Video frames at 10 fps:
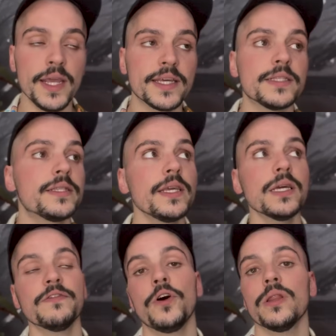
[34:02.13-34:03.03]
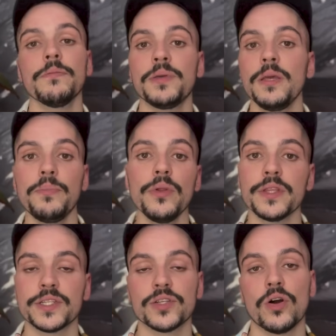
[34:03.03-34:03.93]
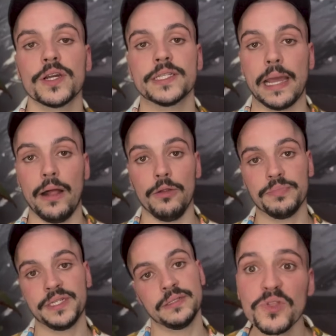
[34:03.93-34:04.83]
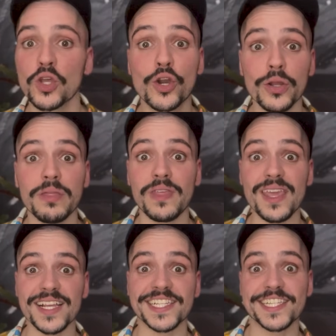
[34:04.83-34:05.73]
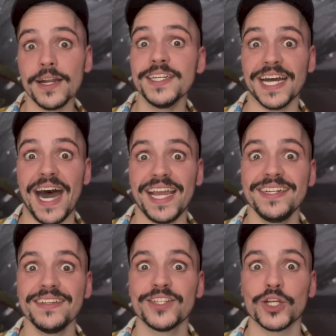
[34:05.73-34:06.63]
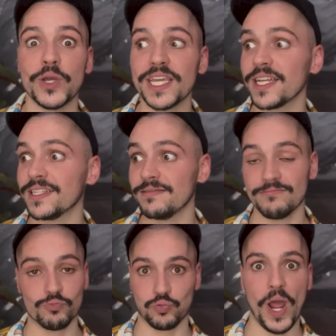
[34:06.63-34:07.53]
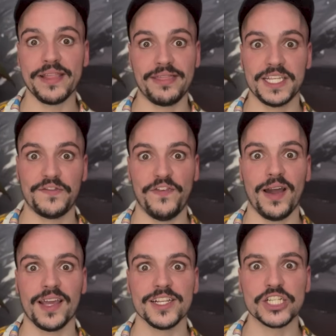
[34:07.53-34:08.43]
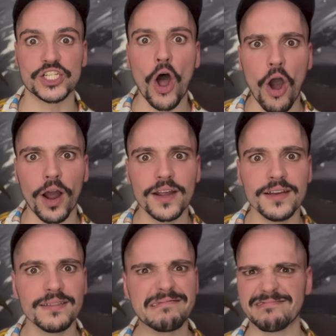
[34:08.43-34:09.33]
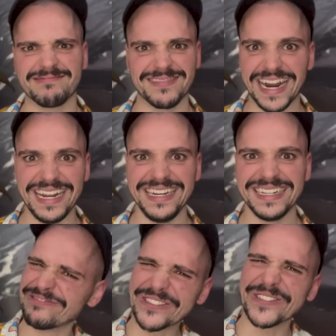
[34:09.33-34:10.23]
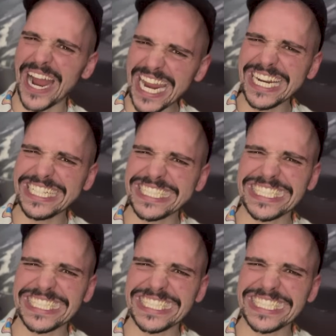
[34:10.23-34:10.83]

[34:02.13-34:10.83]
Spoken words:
Because think of all the people this song has helped. Good thing his son died, so he could write this fucking song. Right? Right?